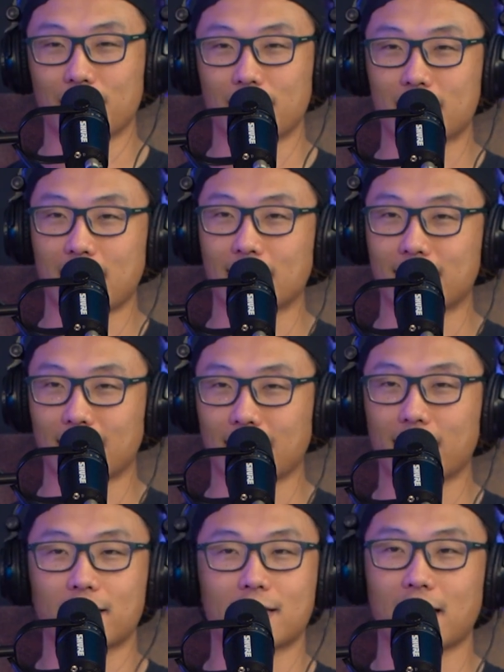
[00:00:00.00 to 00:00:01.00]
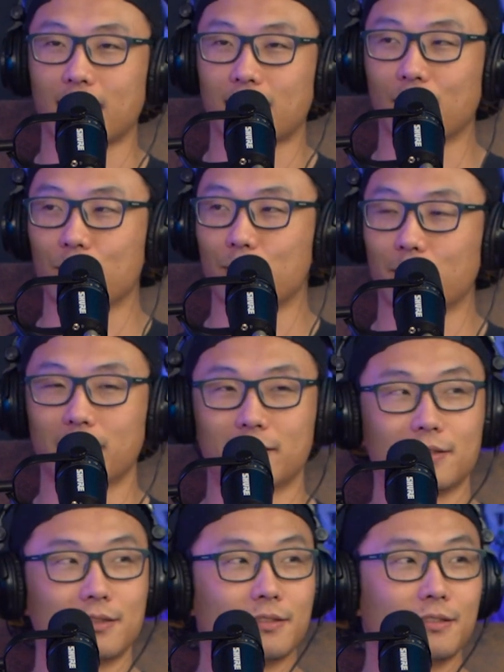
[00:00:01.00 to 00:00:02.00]
And he just kind of goes with it.
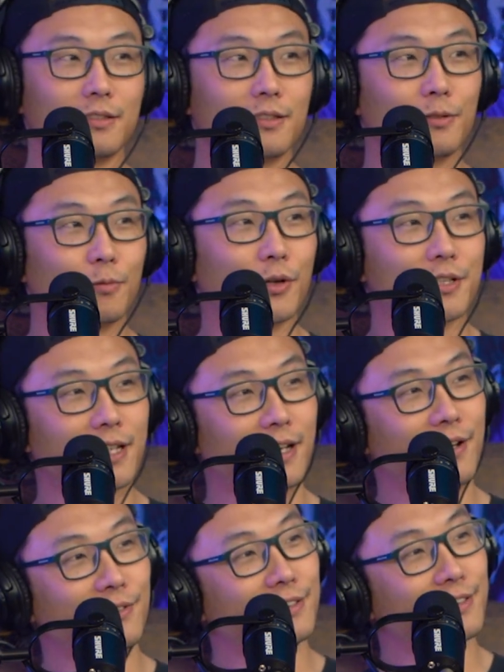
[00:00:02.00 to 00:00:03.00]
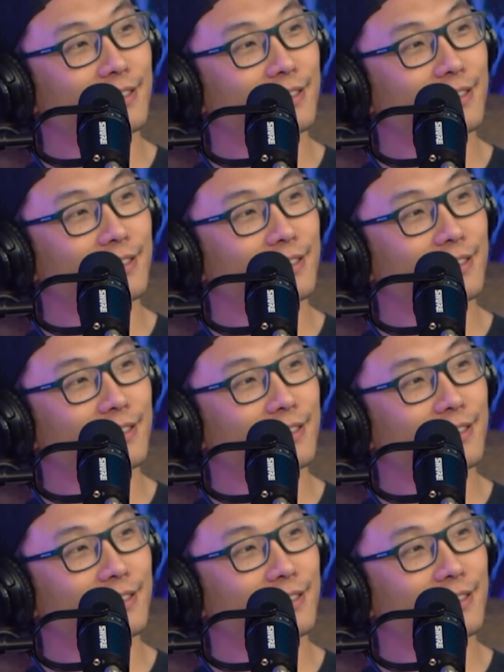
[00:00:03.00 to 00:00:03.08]
What were you saying now?